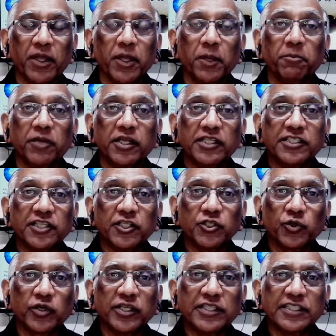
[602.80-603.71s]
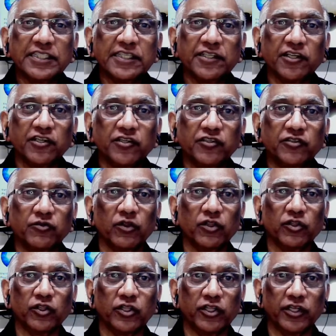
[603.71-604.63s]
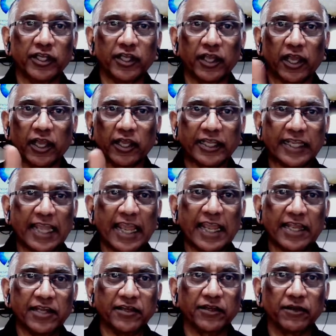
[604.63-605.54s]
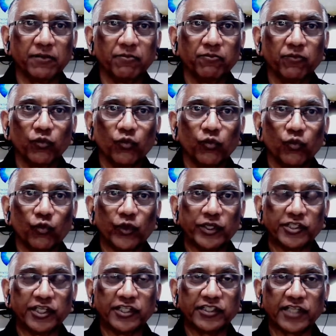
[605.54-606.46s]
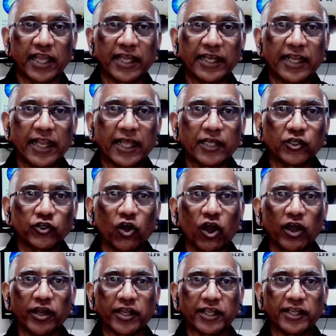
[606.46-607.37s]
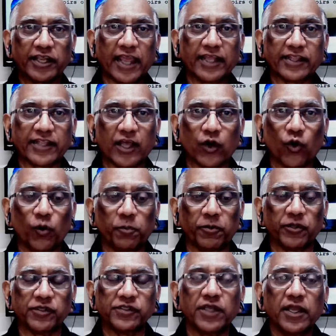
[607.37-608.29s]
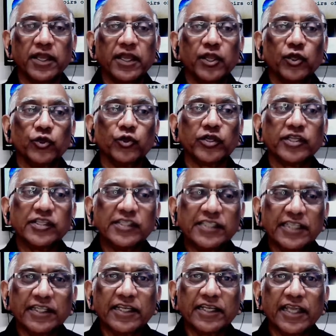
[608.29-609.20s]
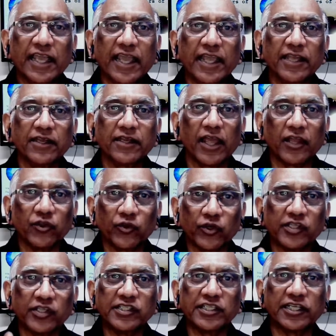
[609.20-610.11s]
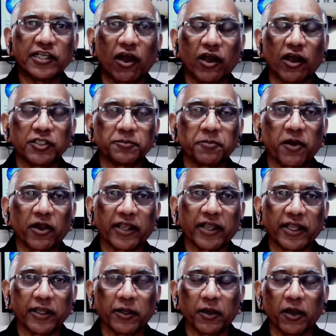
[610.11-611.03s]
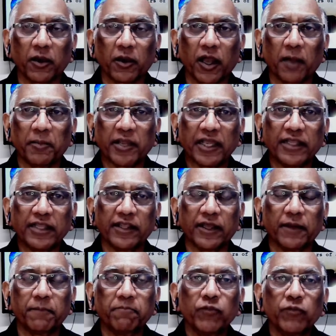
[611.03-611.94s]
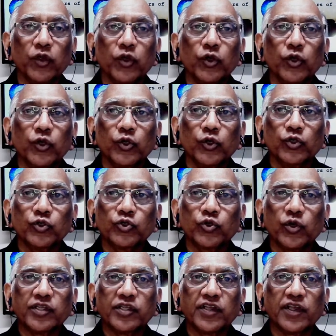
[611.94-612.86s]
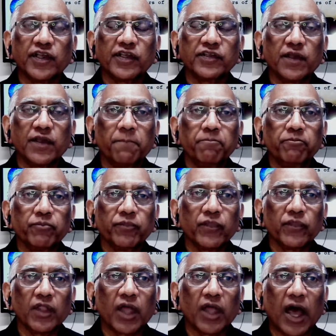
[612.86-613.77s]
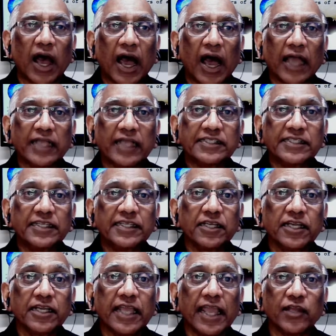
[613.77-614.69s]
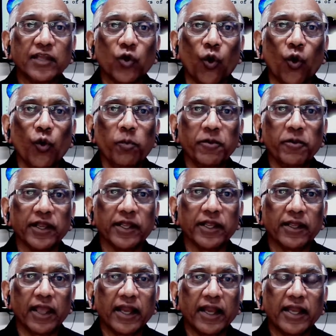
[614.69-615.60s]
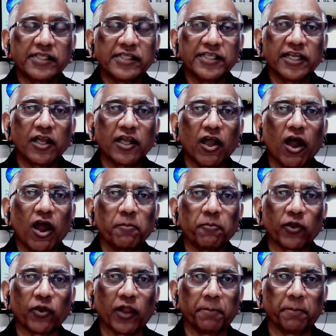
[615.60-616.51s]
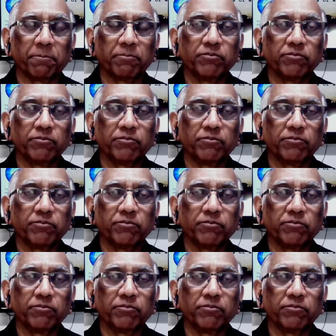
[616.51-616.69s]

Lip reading: But he says you can see the gate which is an electronic gate that opens. You can see the gate and you can see cars coming in there. So he says, I see the gate opening and I see a car pull up.